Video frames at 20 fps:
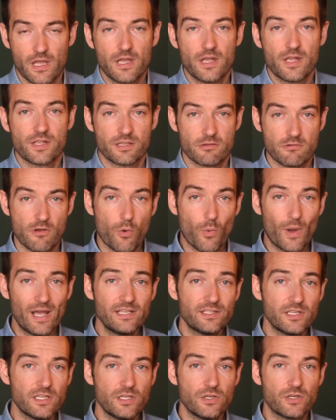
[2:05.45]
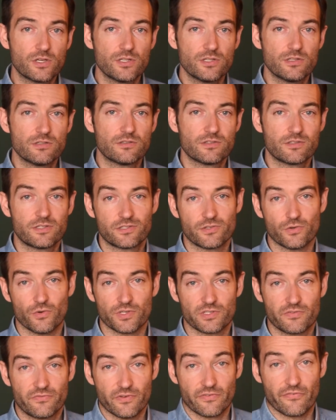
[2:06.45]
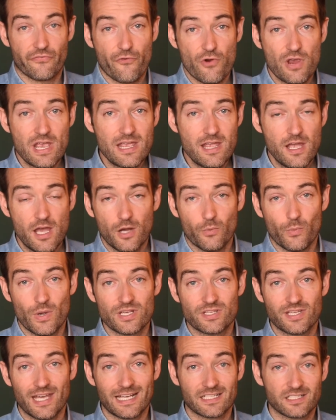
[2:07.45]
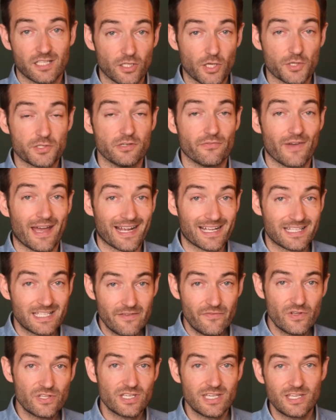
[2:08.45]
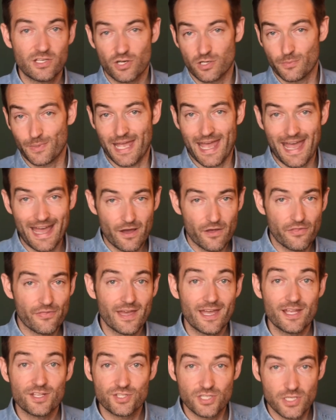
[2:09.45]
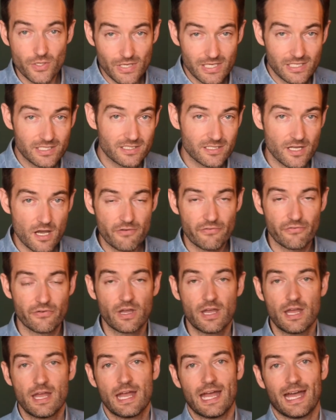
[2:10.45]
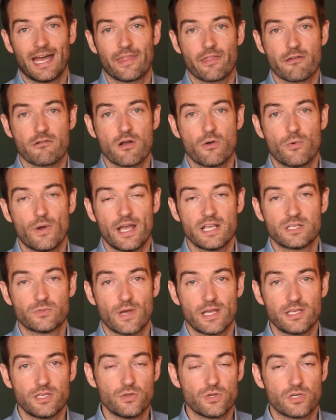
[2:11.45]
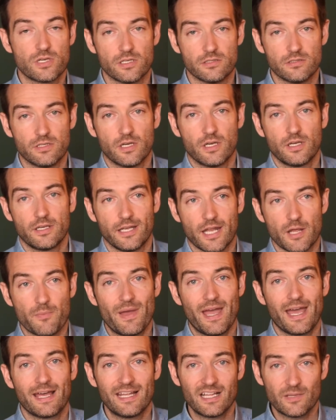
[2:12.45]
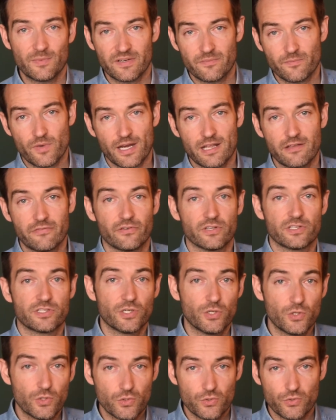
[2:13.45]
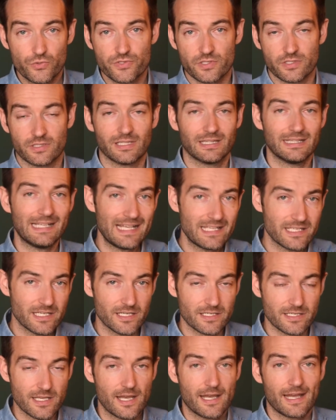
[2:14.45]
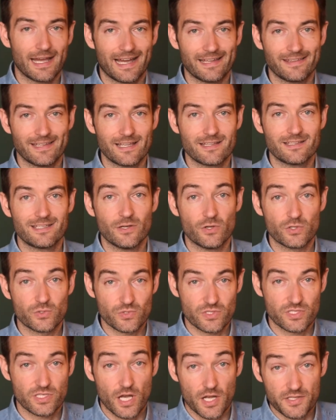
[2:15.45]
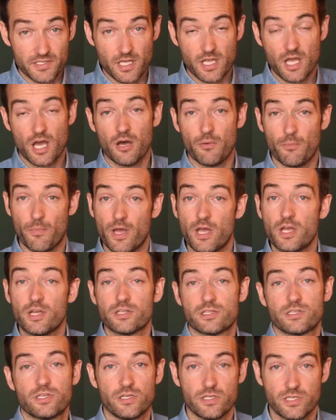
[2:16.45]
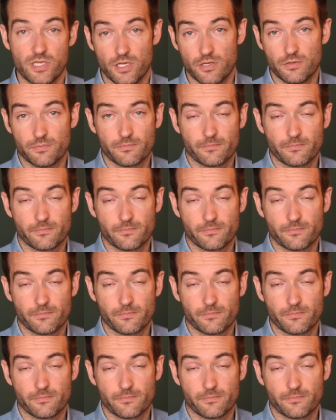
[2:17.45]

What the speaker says: So there are ways that you can source for free, which takes a lot of activity. You've got to get out there doing stuff. And there are ways where you can, pay a little bit of money for tools and letters, and then deals will start to come to you.